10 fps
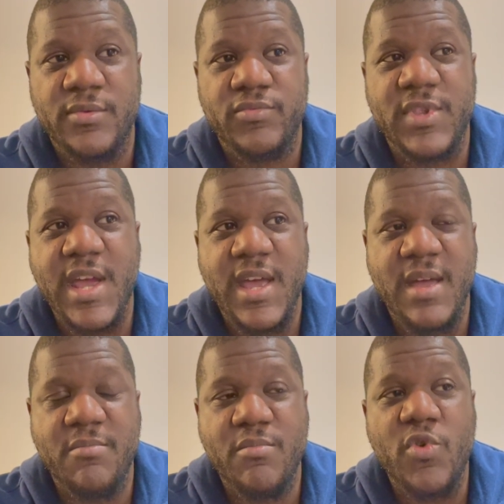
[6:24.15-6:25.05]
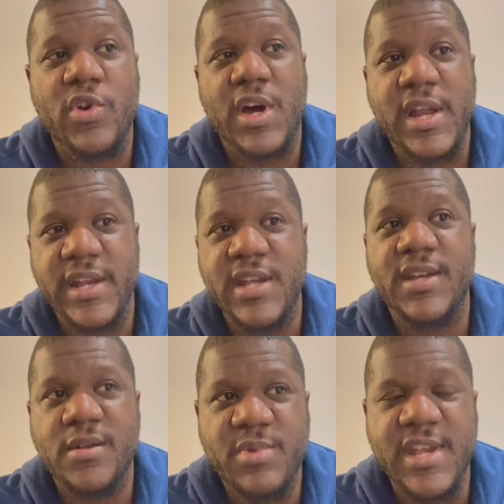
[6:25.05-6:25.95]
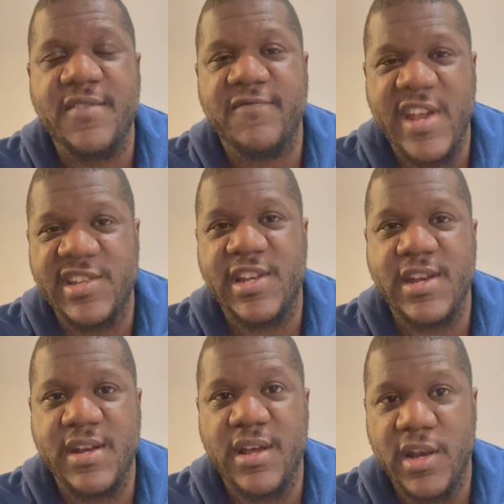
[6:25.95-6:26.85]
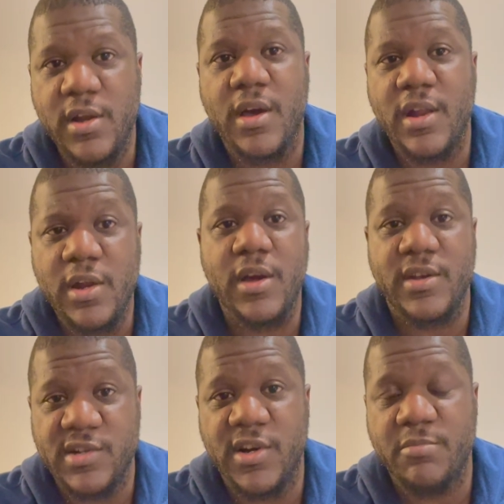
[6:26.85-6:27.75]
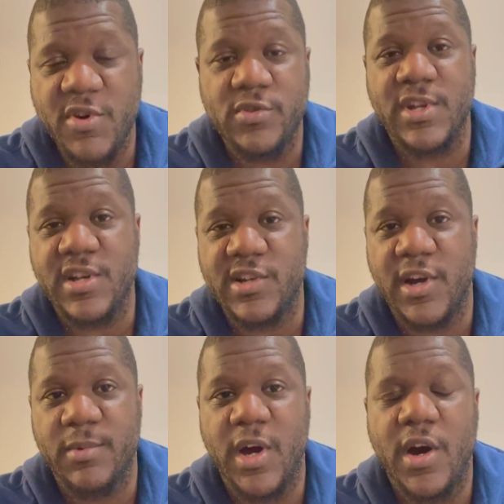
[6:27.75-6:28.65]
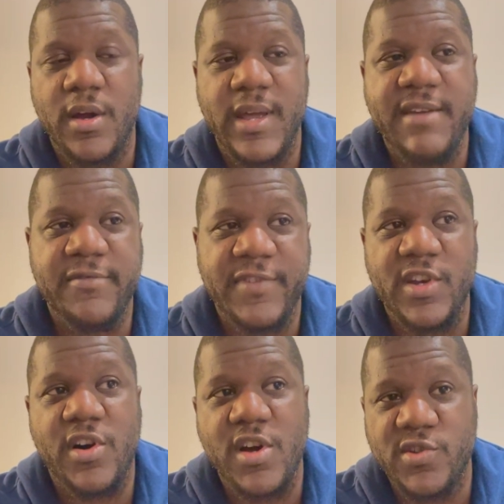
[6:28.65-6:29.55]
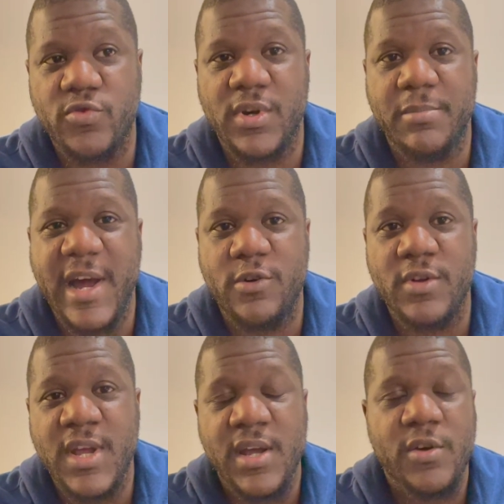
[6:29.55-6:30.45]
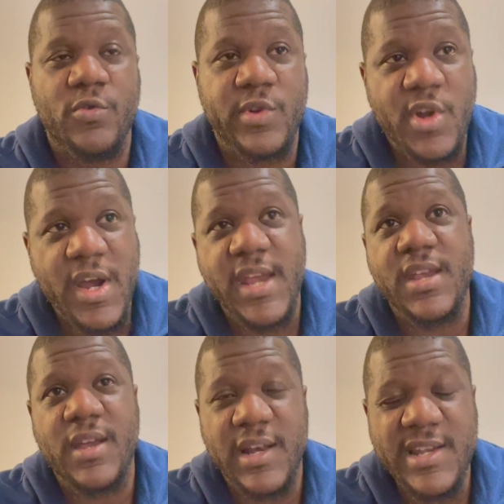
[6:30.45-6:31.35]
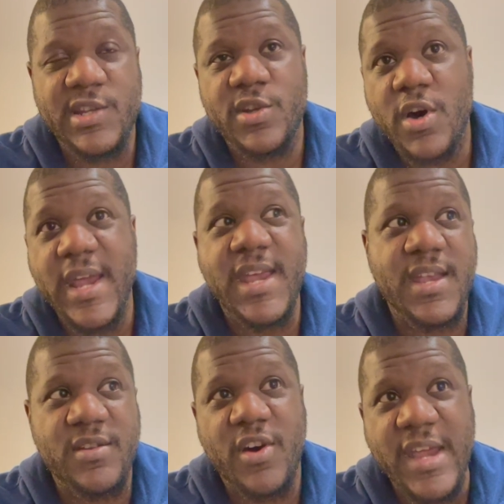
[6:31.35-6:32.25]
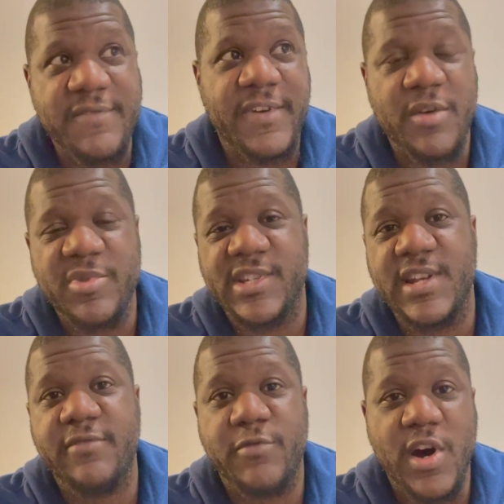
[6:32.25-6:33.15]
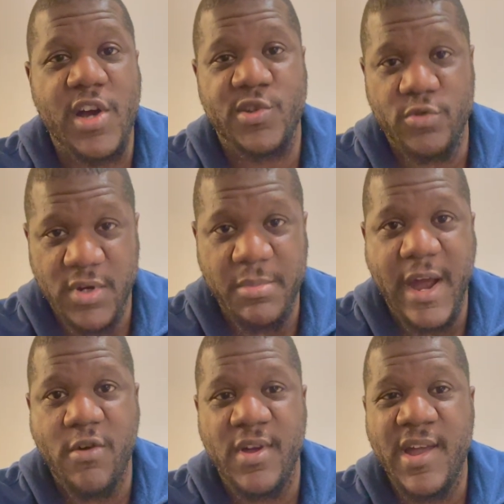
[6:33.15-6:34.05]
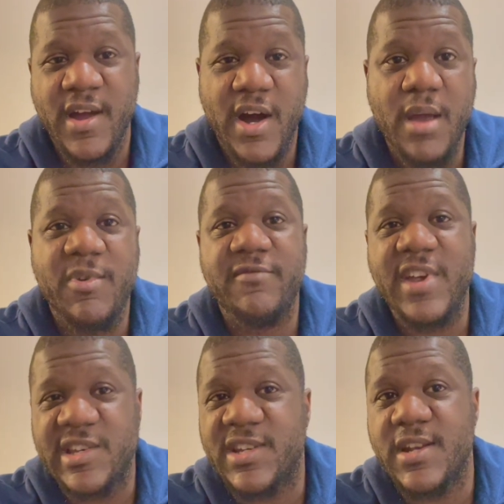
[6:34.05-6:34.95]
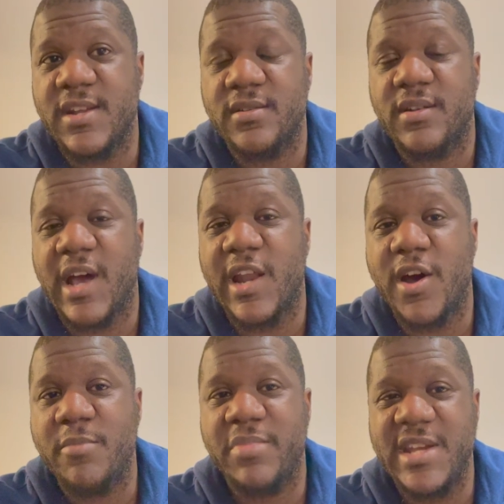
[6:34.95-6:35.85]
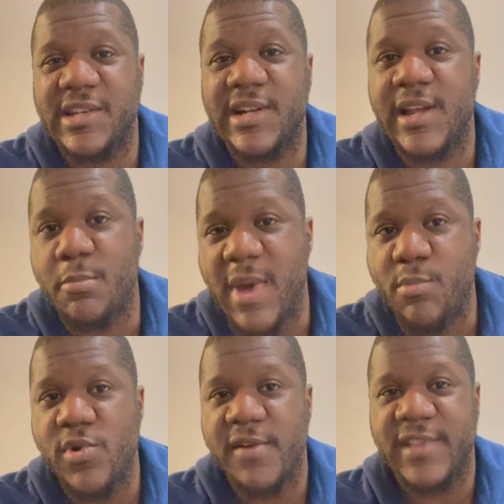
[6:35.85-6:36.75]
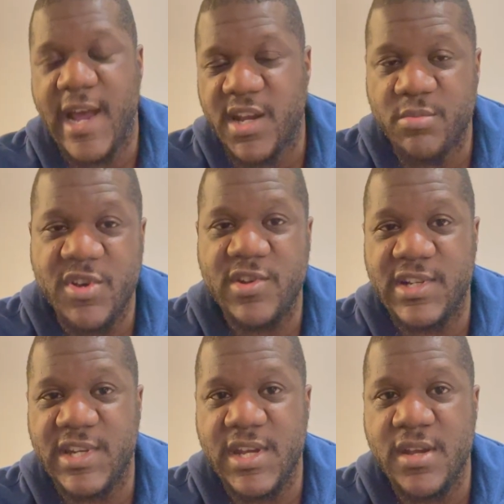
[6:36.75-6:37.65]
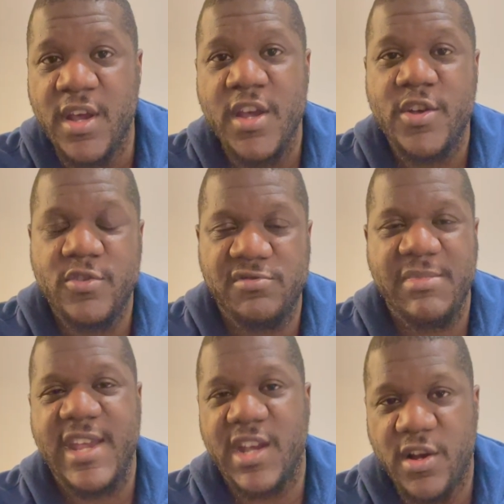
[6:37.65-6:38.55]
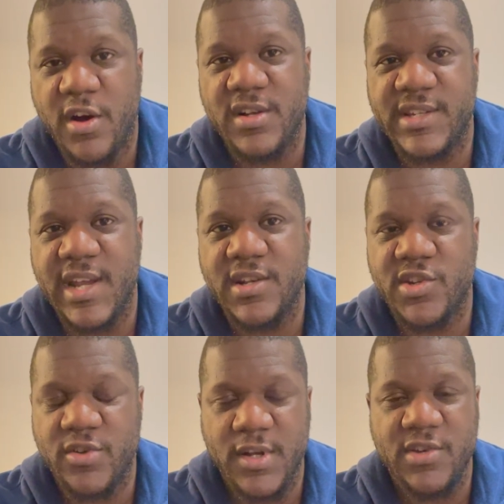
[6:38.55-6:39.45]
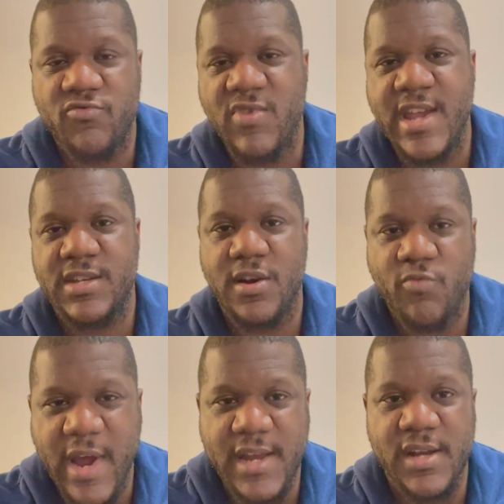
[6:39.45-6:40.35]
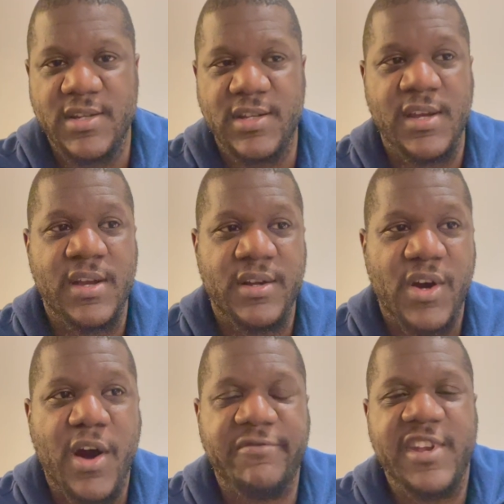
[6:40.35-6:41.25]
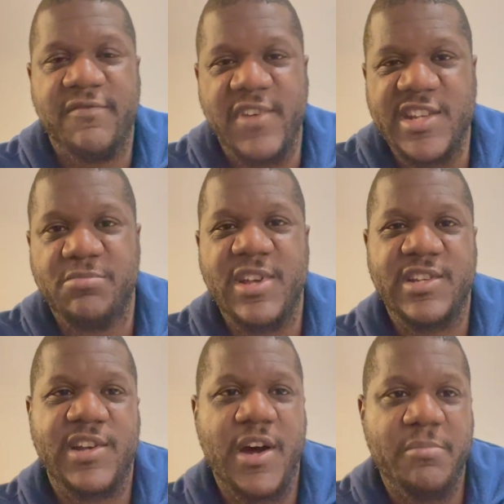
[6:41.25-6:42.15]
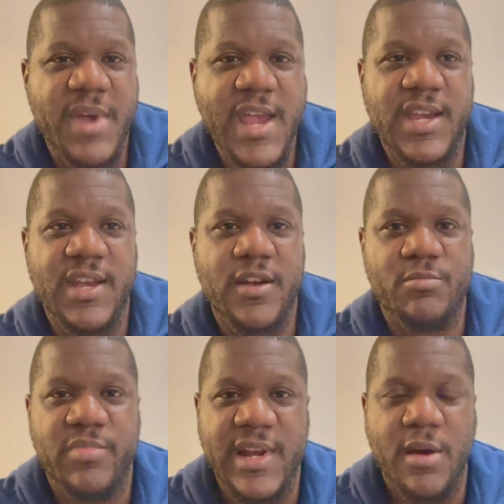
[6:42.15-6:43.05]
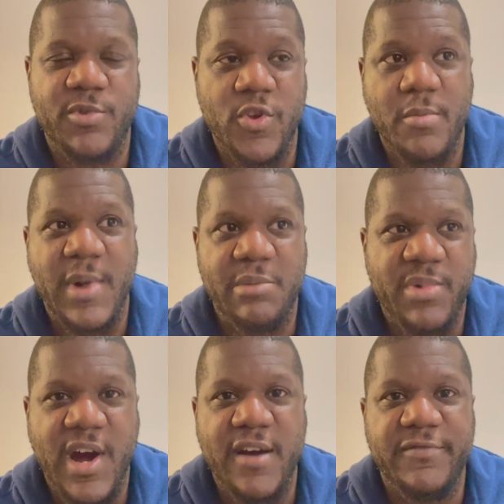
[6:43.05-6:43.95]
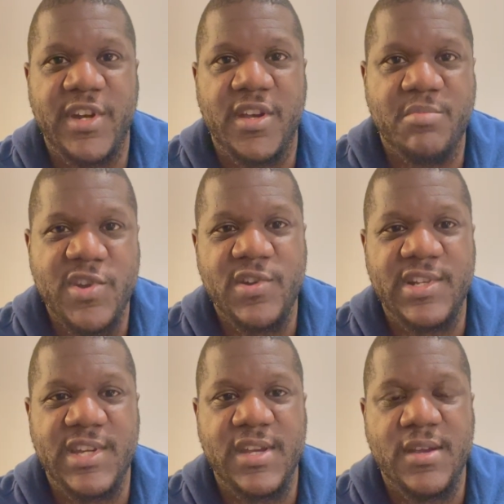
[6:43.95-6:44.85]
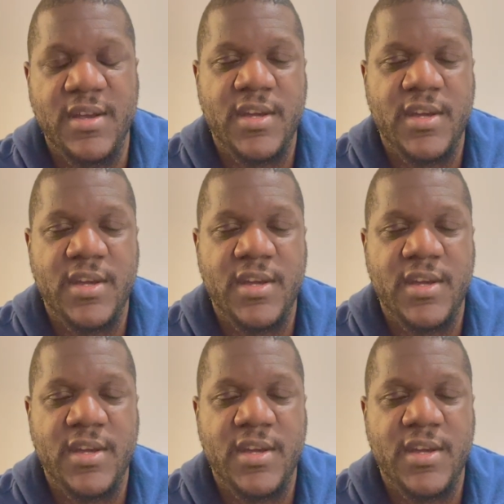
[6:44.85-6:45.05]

They're more likely going to be investing in it a lot, a lot of the time, most of the time. Like I, everything that I talk about or 90, at least 90, 95% of what I talk about, I'm invested in. And I'm basically a member of that community who's making content to try to raise awareness of the investments that I'm making. I'm, I'm doing my part for the community.